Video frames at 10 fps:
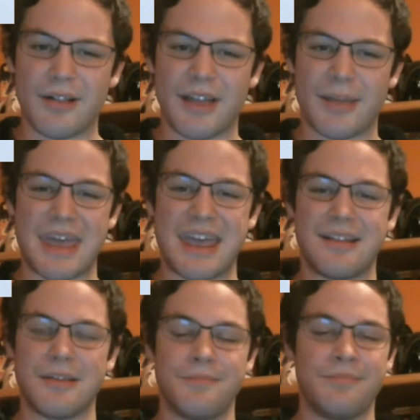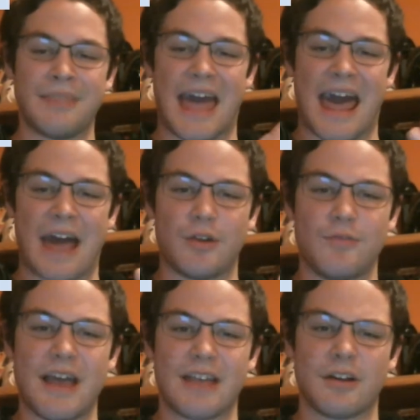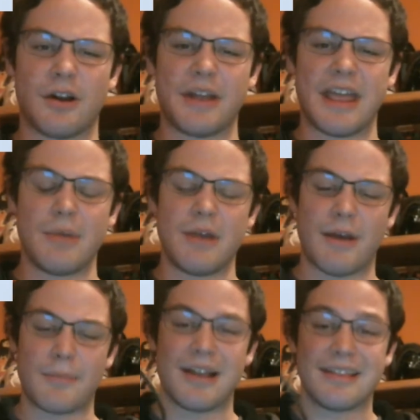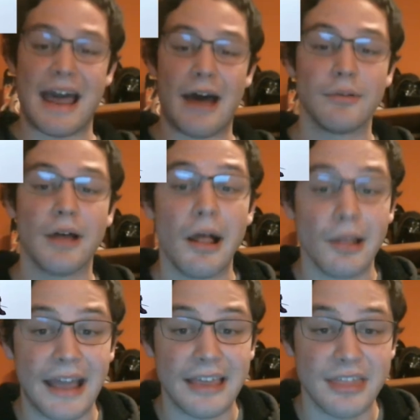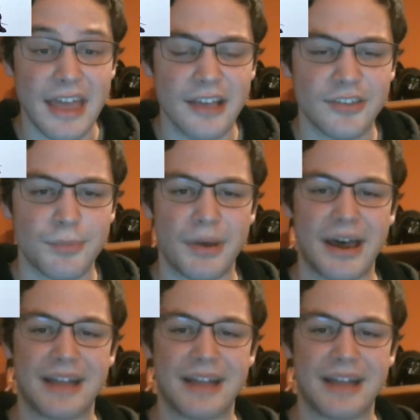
I mean, I don't know if you guys can already hear me if I put it down like this, but